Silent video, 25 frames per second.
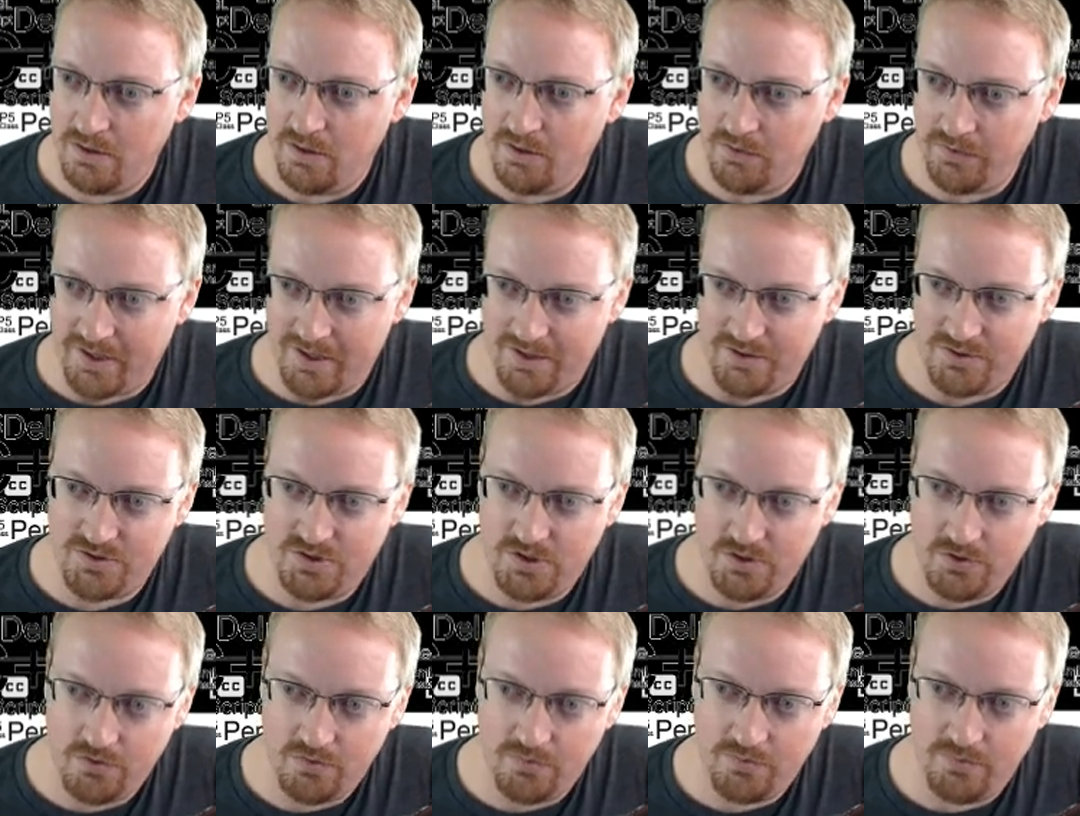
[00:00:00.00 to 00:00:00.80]
Okay,
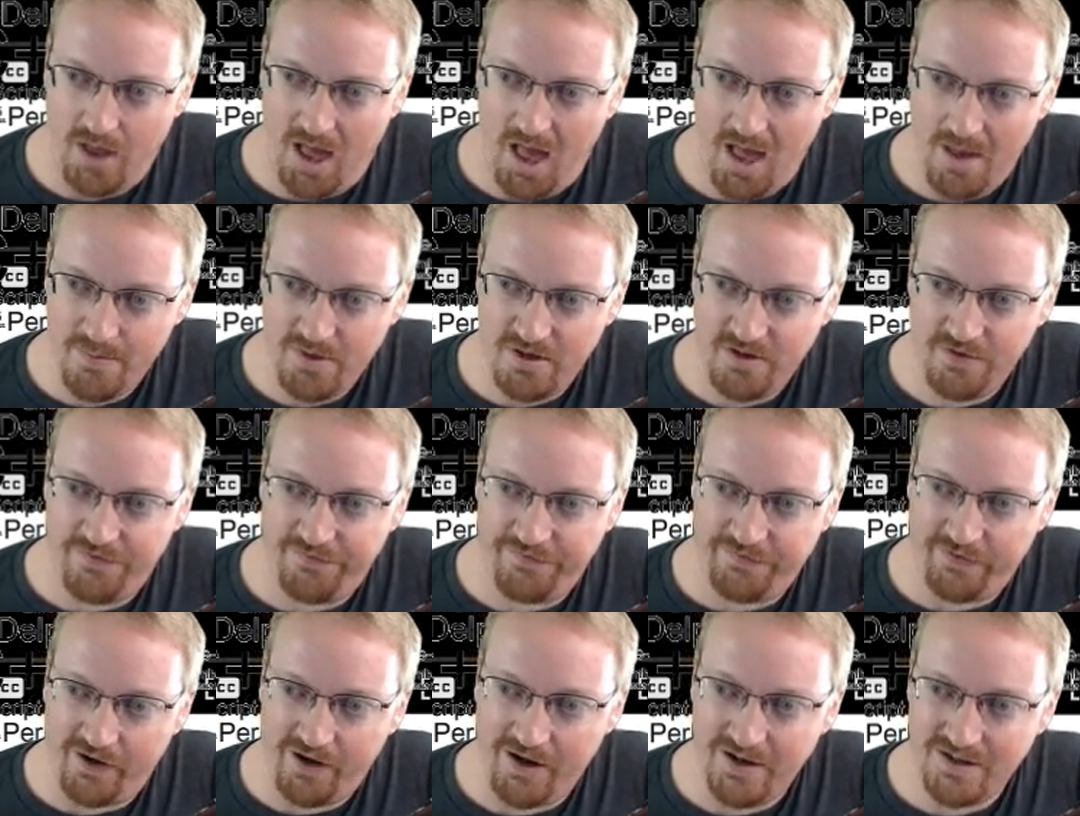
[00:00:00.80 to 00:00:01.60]
so Mohammed
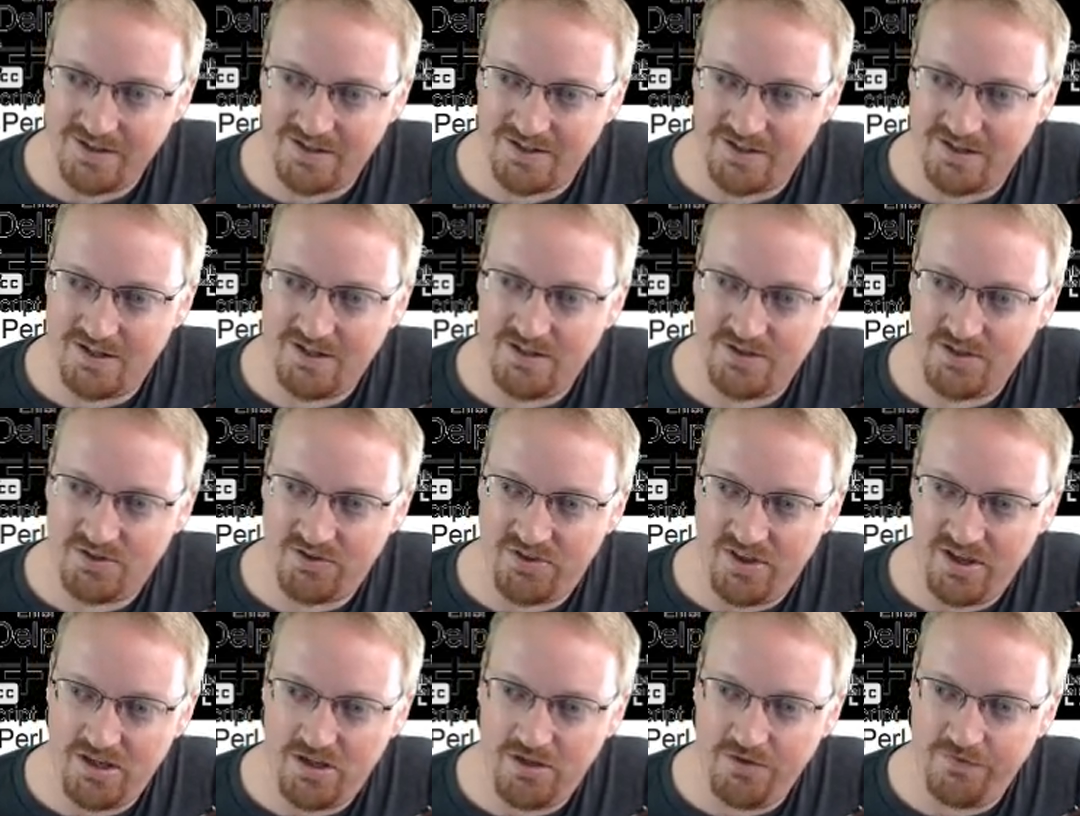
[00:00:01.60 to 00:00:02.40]
Faret says,
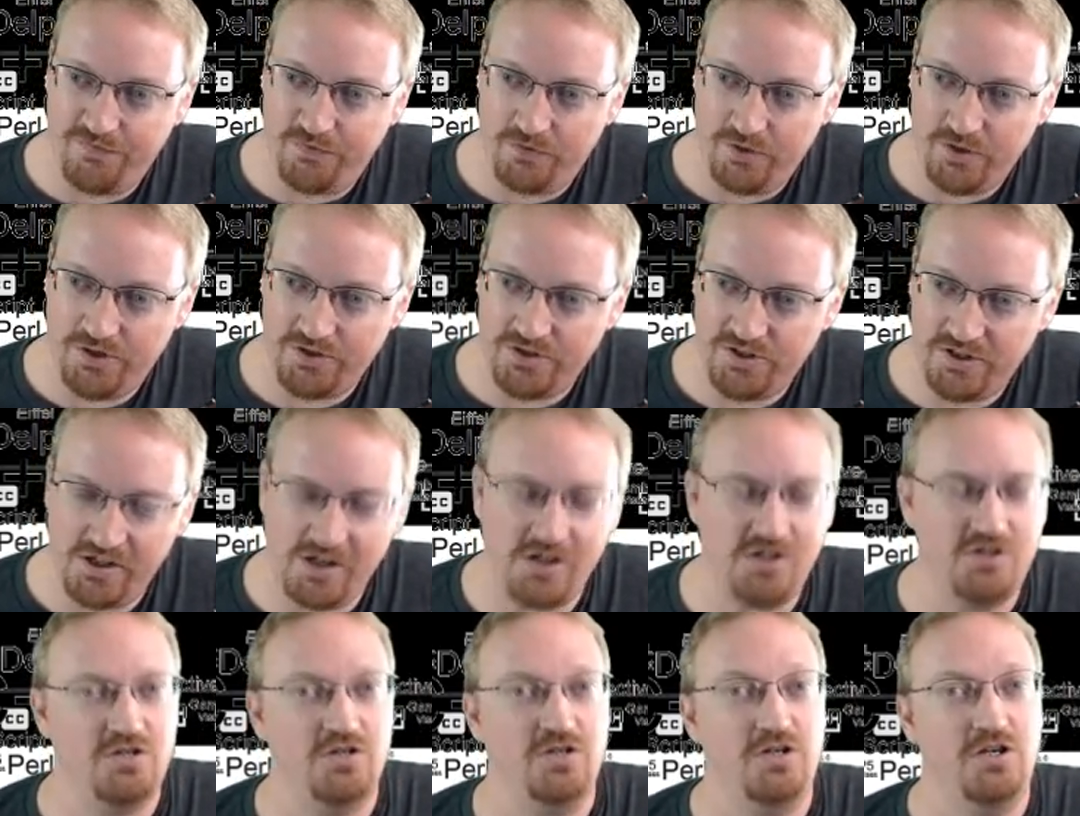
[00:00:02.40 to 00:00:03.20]
thank you for your
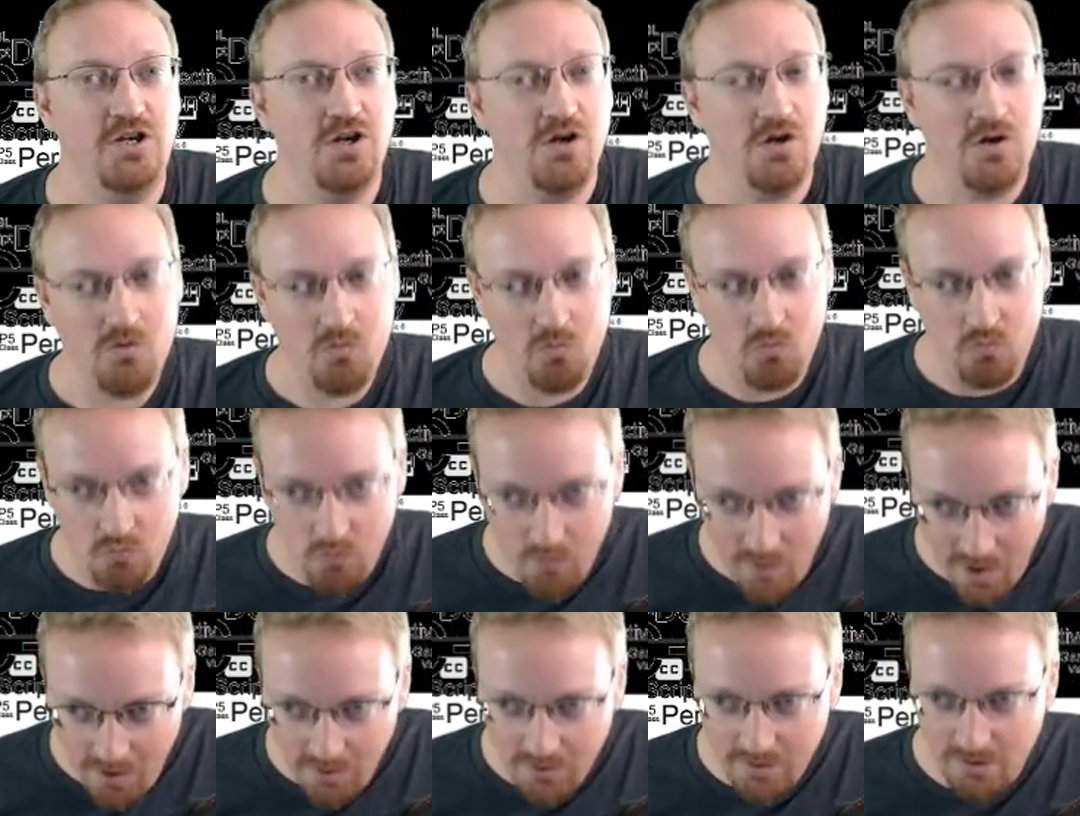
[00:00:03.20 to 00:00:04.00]
suggestion. You're
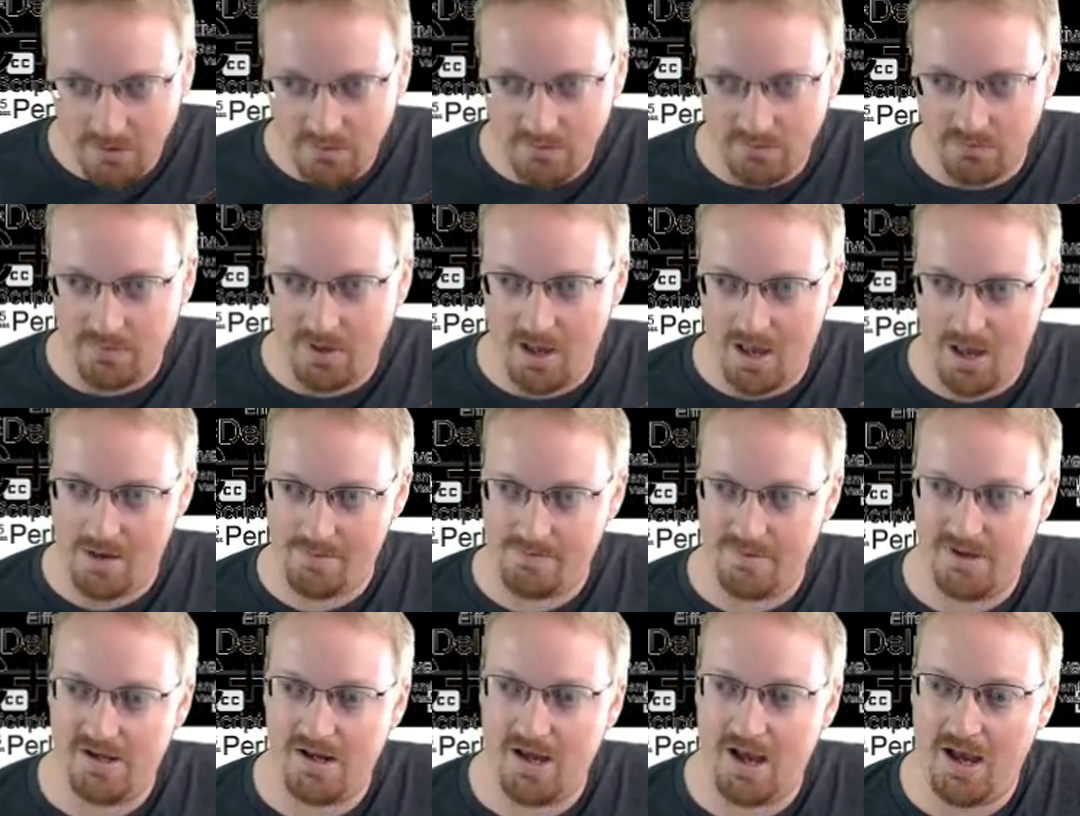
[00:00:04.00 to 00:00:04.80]
welcome,
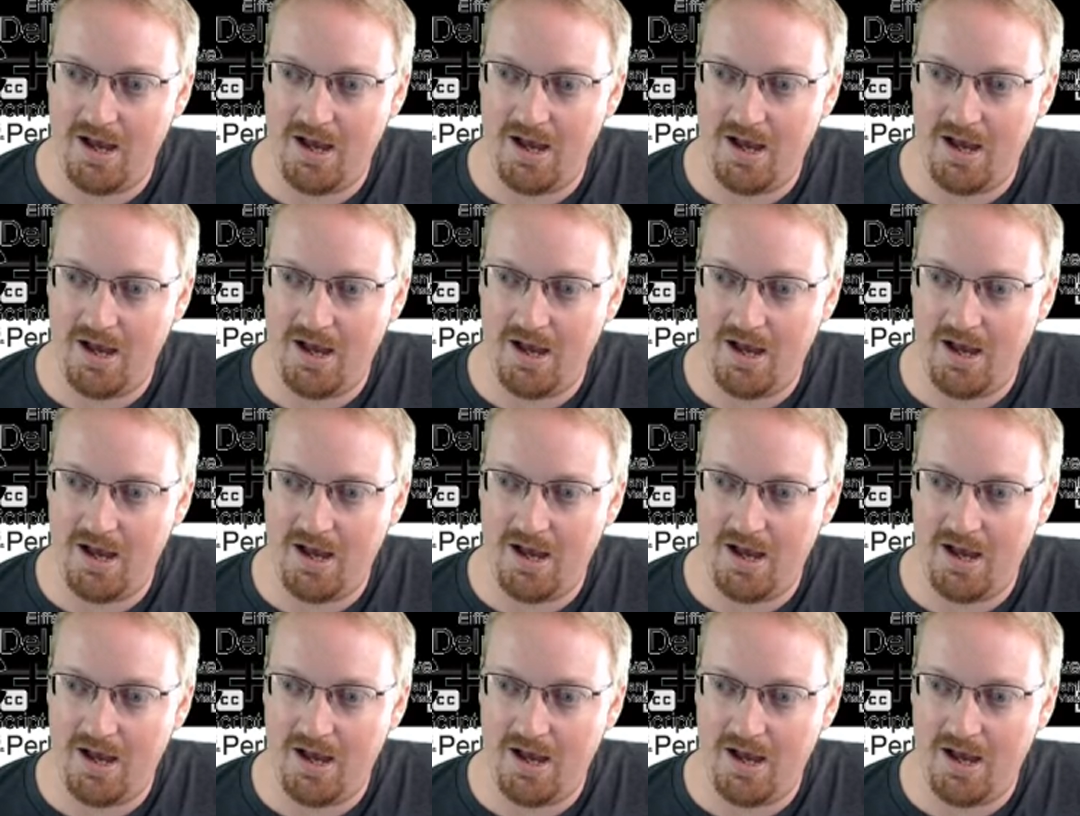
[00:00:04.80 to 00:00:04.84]
Mohammed.